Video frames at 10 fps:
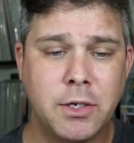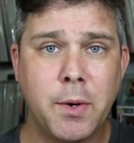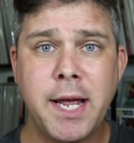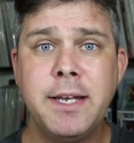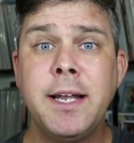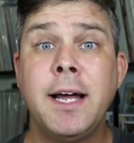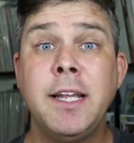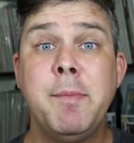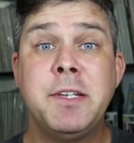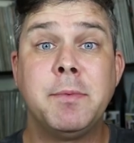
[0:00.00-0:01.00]
Go ahead and uh,
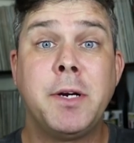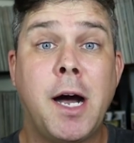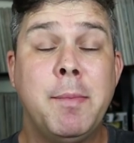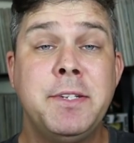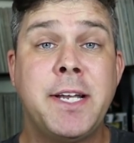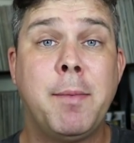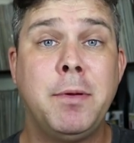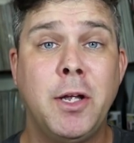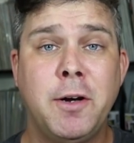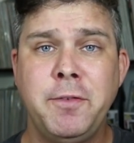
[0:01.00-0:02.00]
leave me some comments down
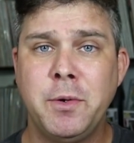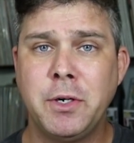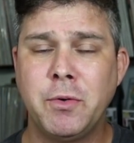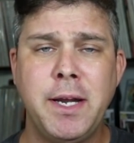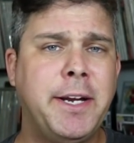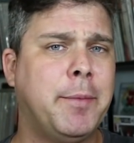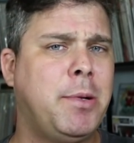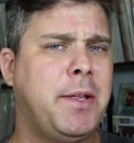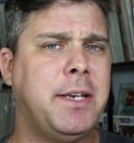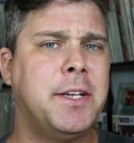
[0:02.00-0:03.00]
below if you agree,
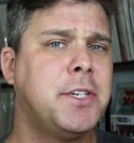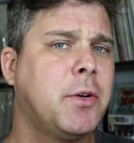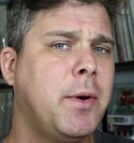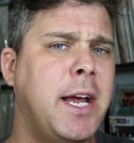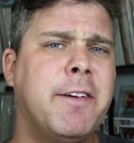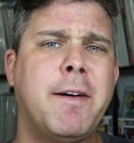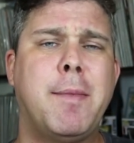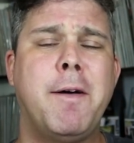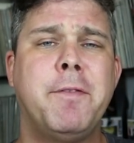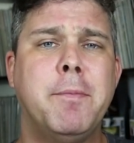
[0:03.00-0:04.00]
completely disagree, if
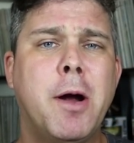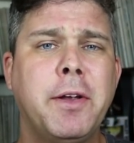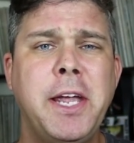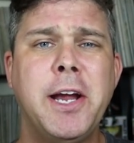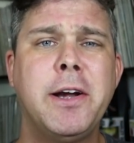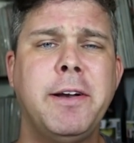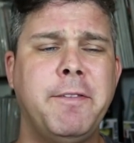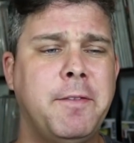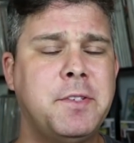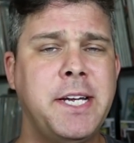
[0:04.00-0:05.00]
I'm off the mark here, if
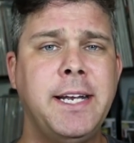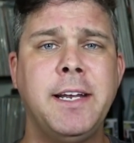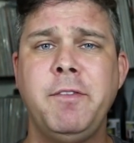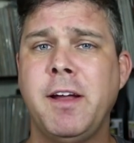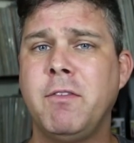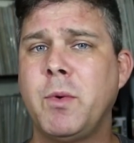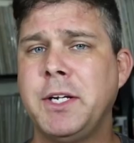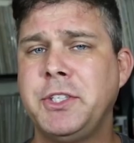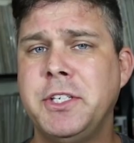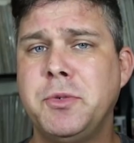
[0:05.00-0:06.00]
you've seen it, if you have
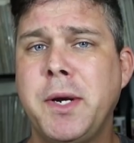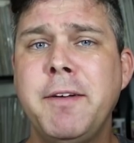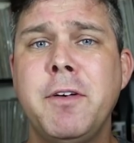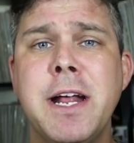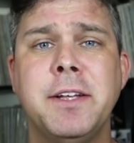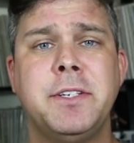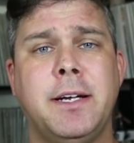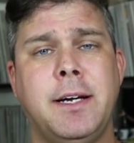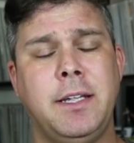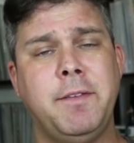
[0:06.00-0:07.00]
questions, whatever it is,
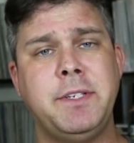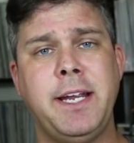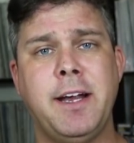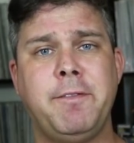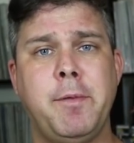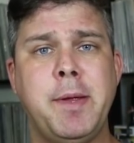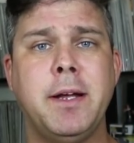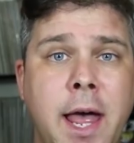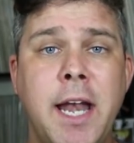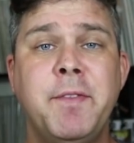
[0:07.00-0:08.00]
uh, I'd love to hear from
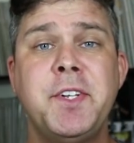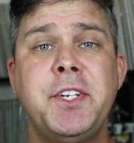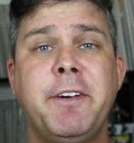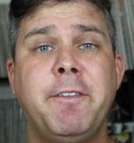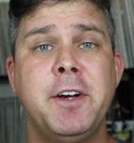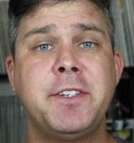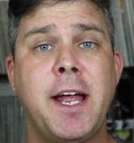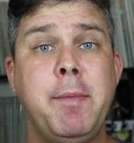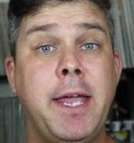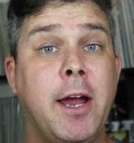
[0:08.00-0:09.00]
you. And if this is your first
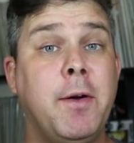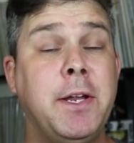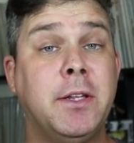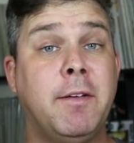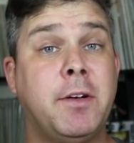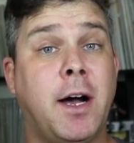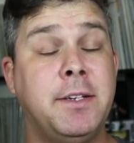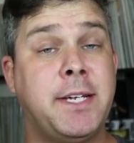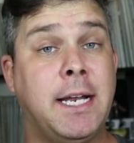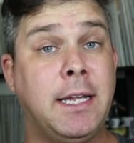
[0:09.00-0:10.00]
time here and you love
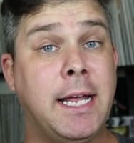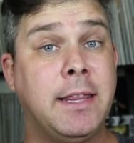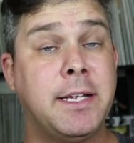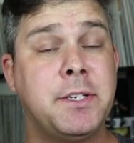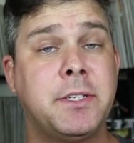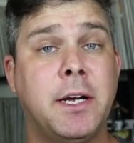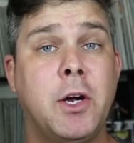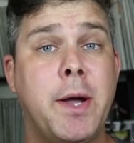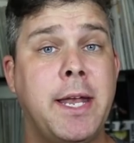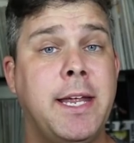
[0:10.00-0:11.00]
content like this, uh,
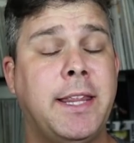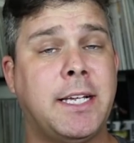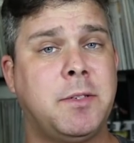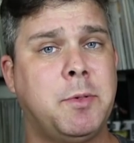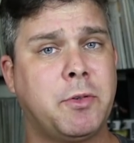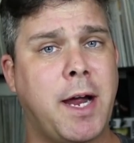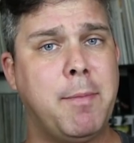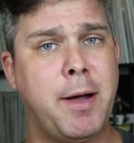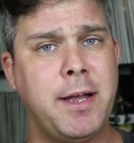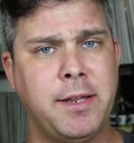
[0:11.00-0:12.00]
go ahead and hit that
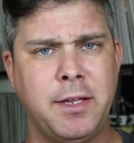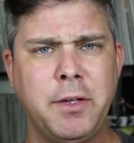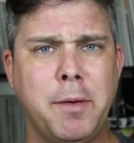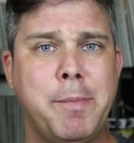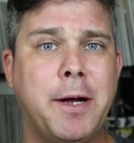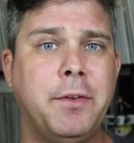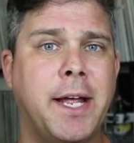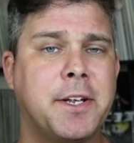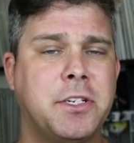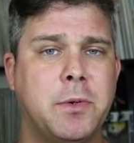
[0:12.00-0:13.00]
subscribe button and the little bell
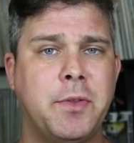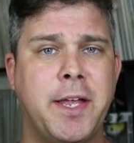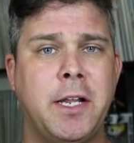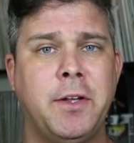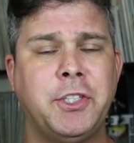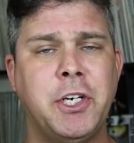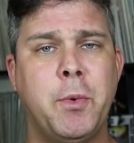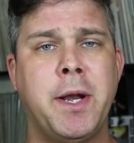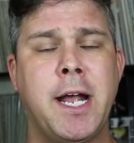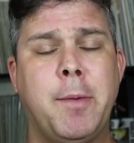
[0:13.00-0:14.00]
next to it. That'll let you
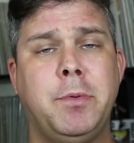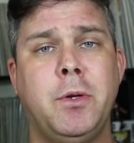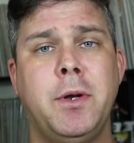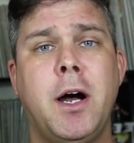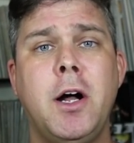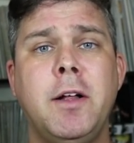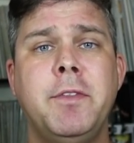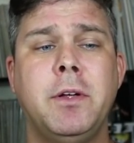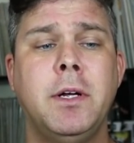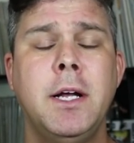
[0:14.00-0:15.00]
know when I upload all
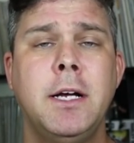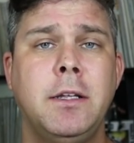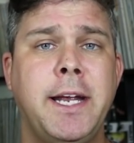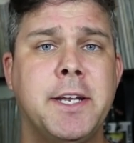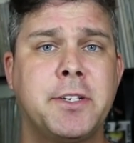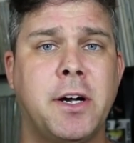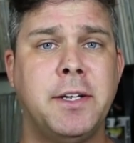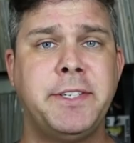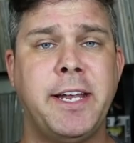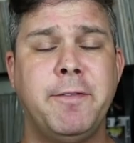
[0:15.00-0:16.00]
of the latest
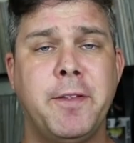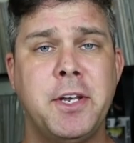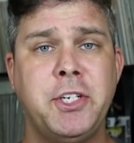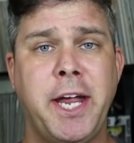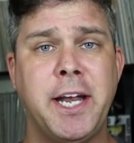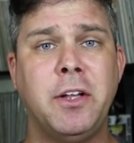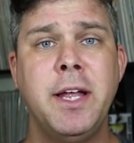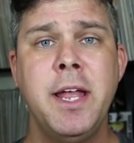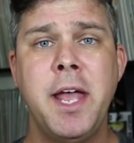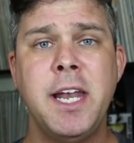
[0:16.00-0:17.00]
content for the channel.
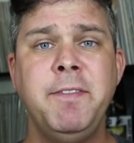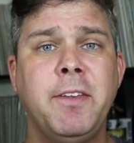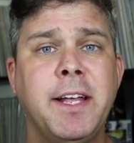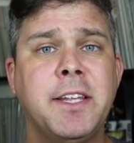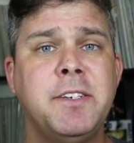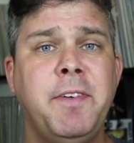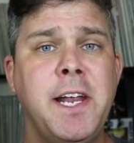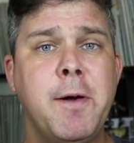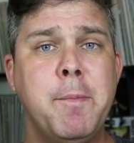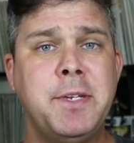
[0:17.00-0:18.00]
And if you like this
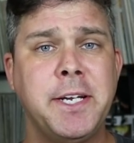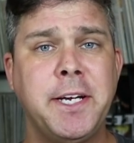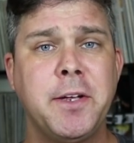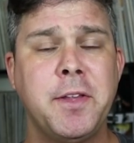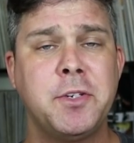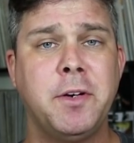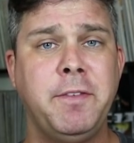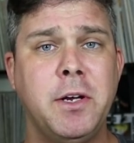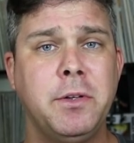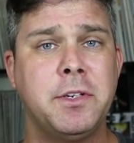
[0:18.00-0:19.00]
video in particular, this
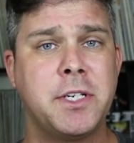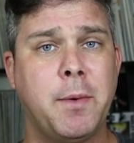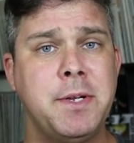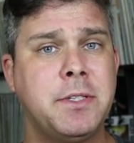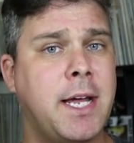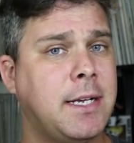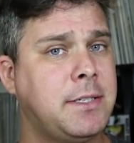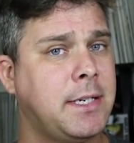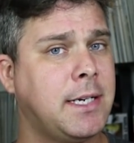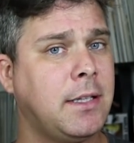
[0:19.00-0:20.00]
review, there's always
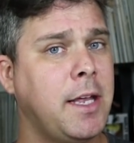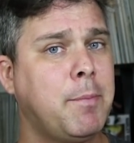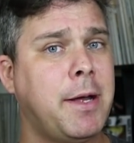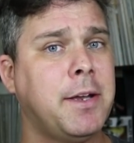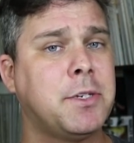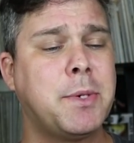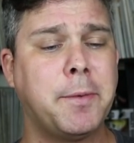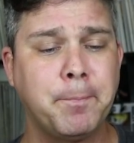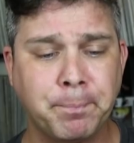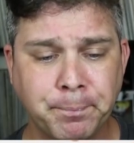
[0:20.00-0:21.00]
that uh, like button as well.